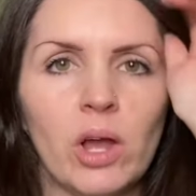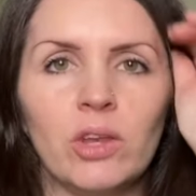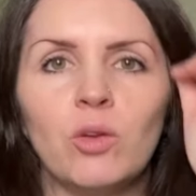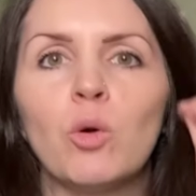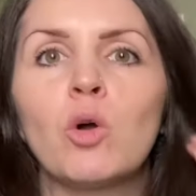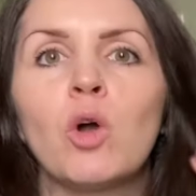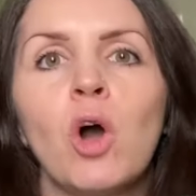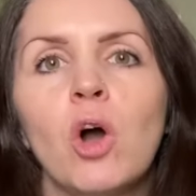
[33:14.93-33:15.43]
and
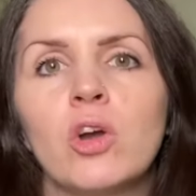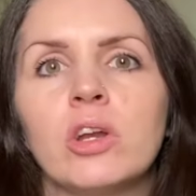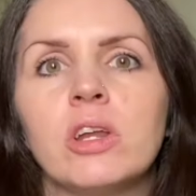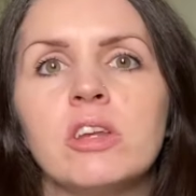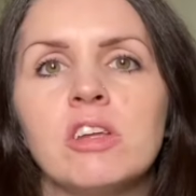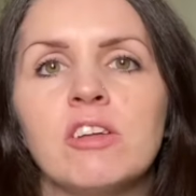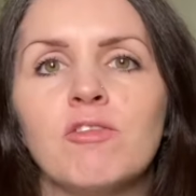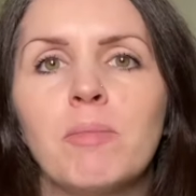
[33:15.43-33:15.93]
your
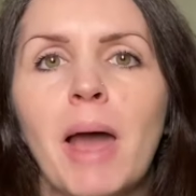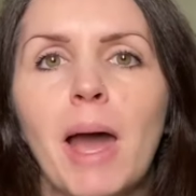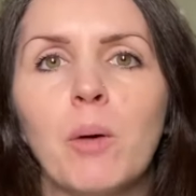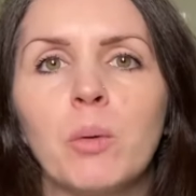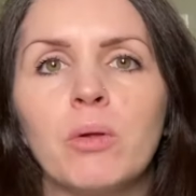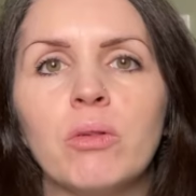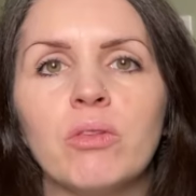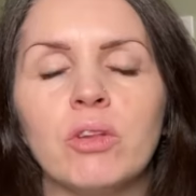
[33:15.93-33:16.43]
cognitive
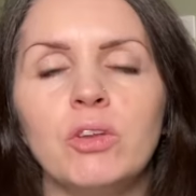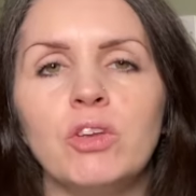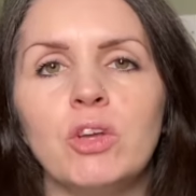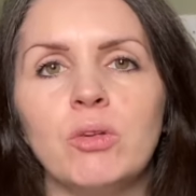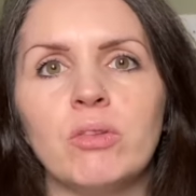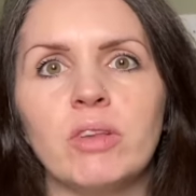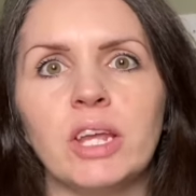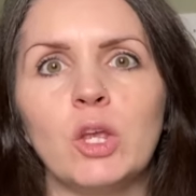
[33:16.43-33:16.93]
powers and
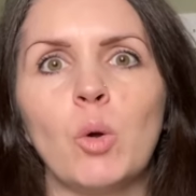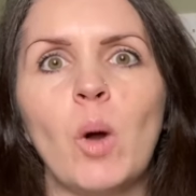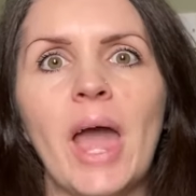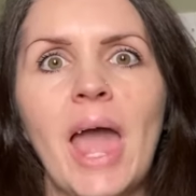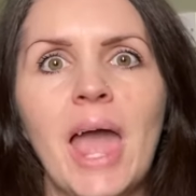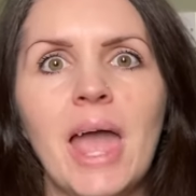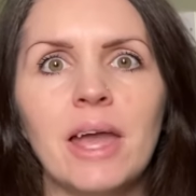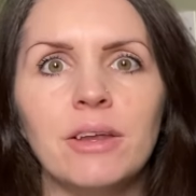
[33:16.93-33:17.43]
using your
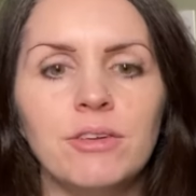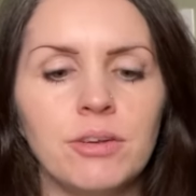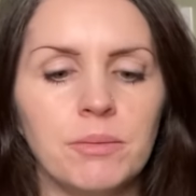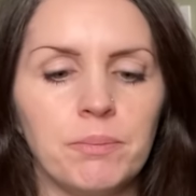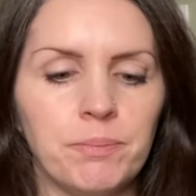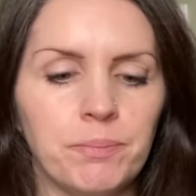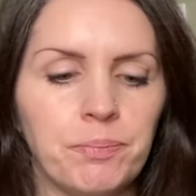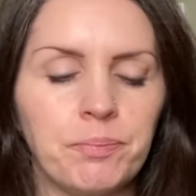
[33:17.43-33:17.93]

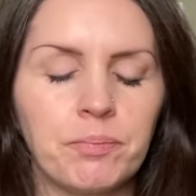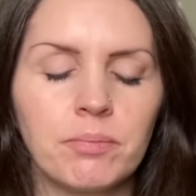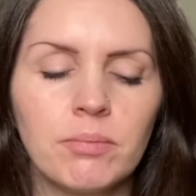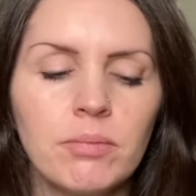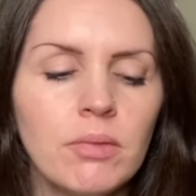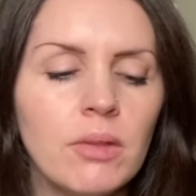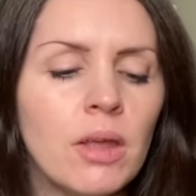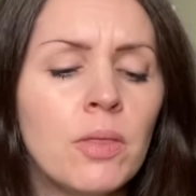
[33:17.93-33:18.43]
head.
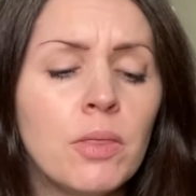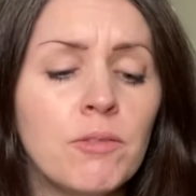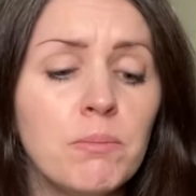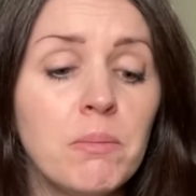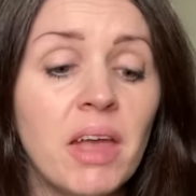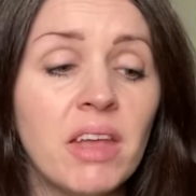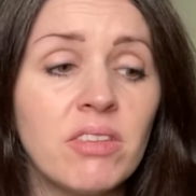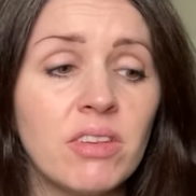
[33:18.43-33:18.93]
And the
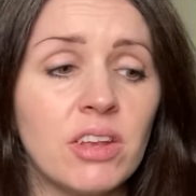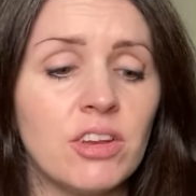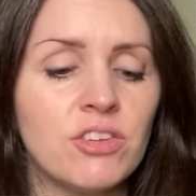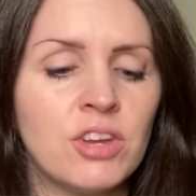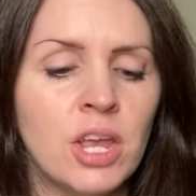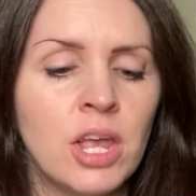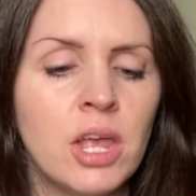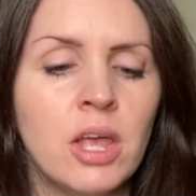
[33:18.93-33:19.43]

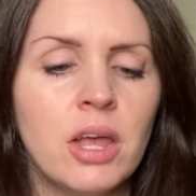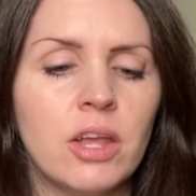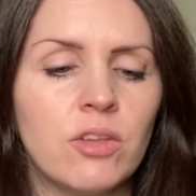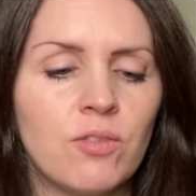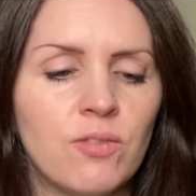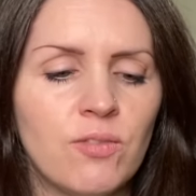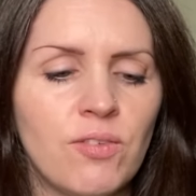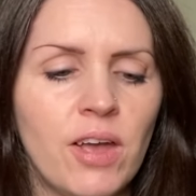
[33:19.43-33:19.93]
message
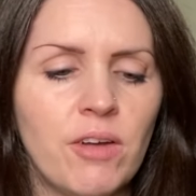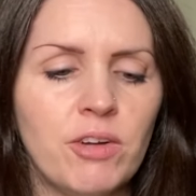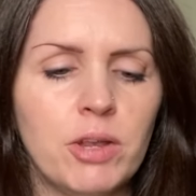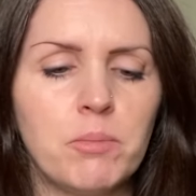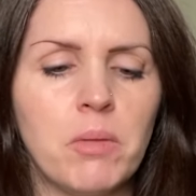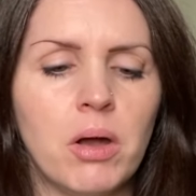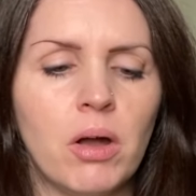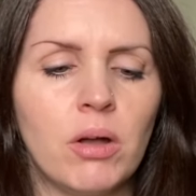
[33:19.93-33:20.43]
is
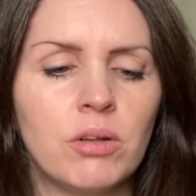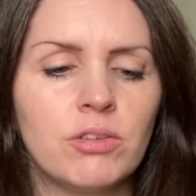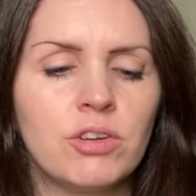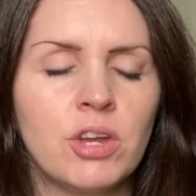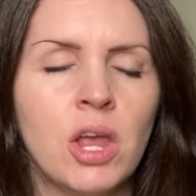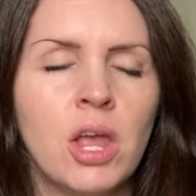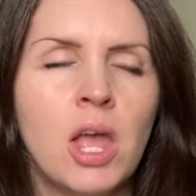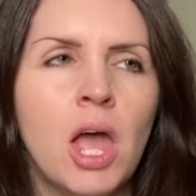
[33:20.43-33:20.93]
very
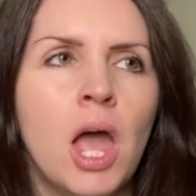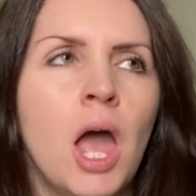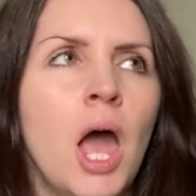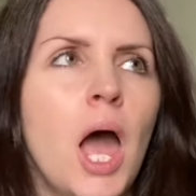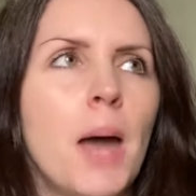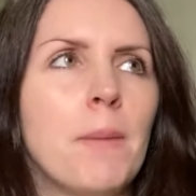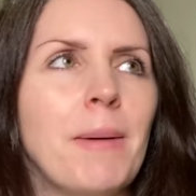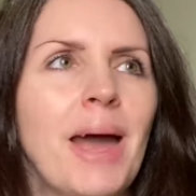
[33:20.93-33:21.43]
much
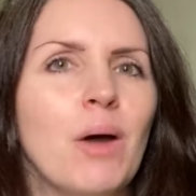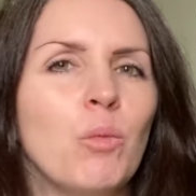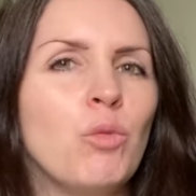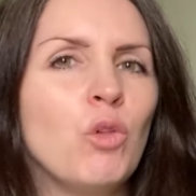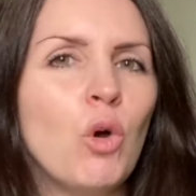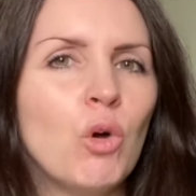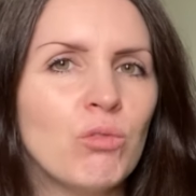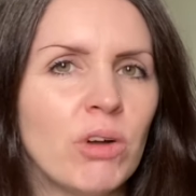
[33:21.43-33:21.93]

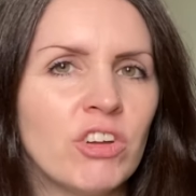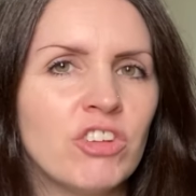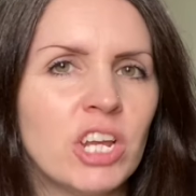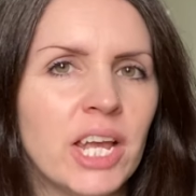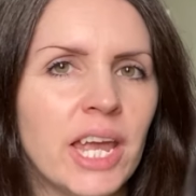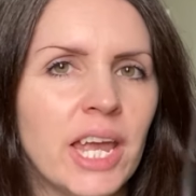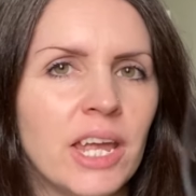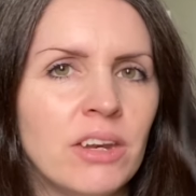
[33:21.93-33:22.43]
about not
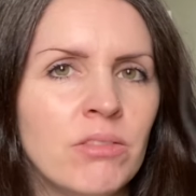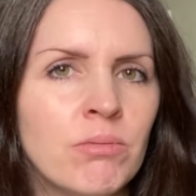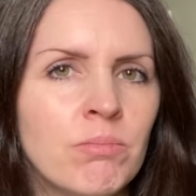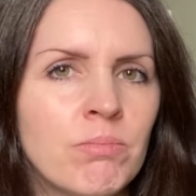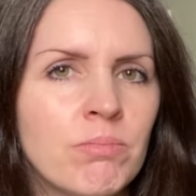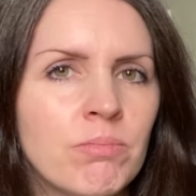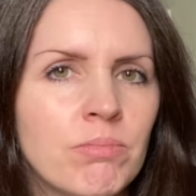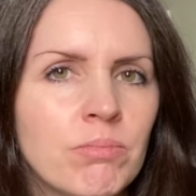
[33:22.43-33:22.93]
rushing
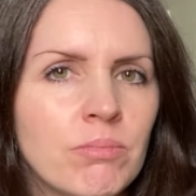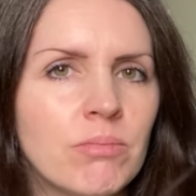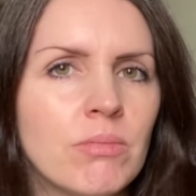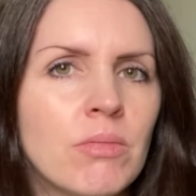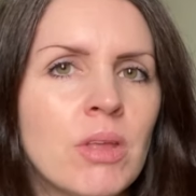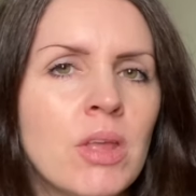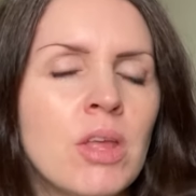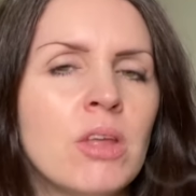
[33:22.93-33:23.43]
in.
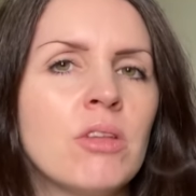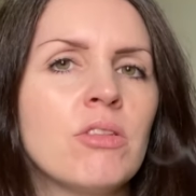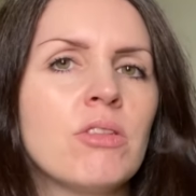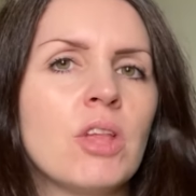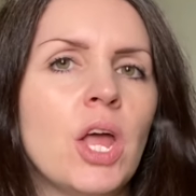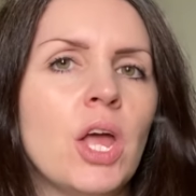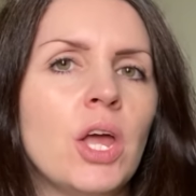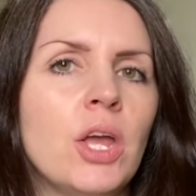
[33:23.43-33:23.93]

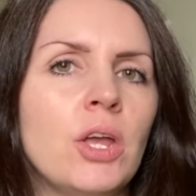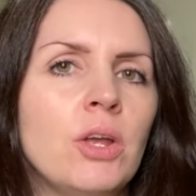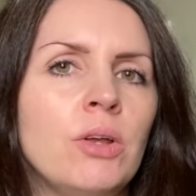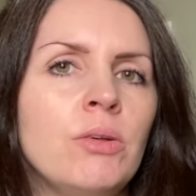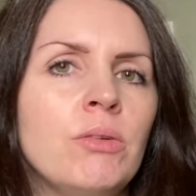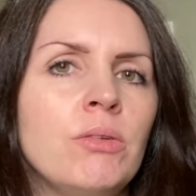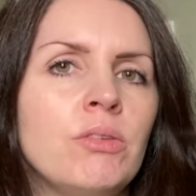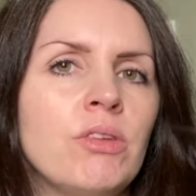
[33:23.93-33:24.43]

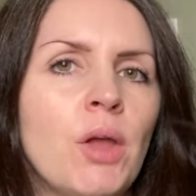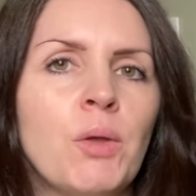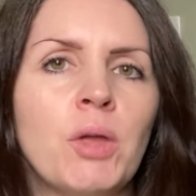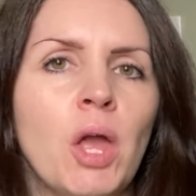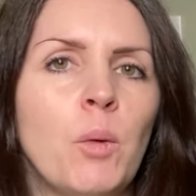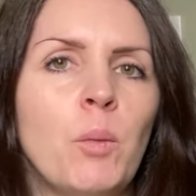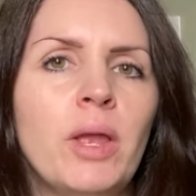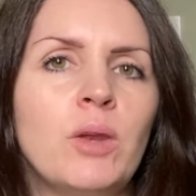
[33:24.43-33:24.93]
So don't
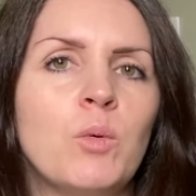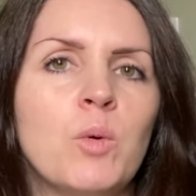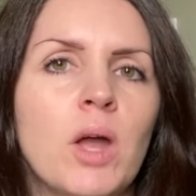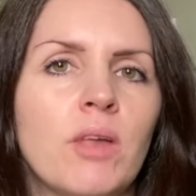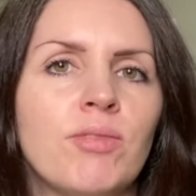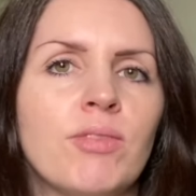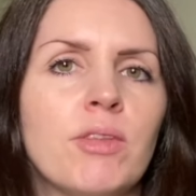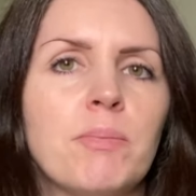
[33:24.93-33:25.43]
go in all
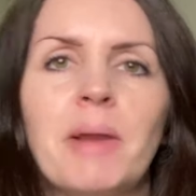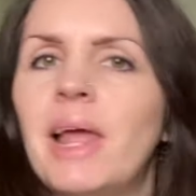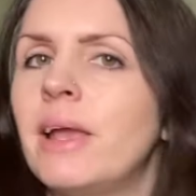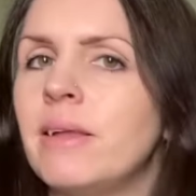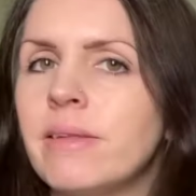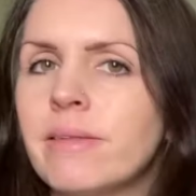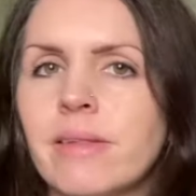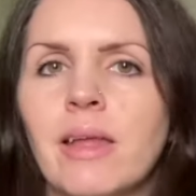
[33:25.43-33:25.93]
guns
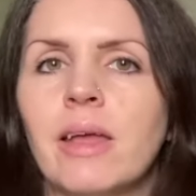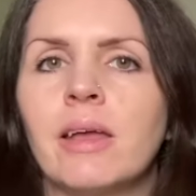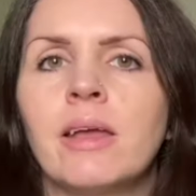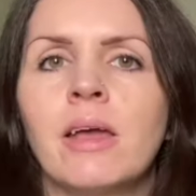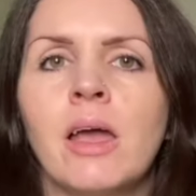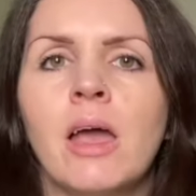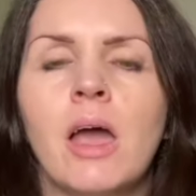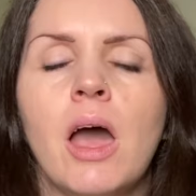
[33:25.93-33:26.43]
blazing.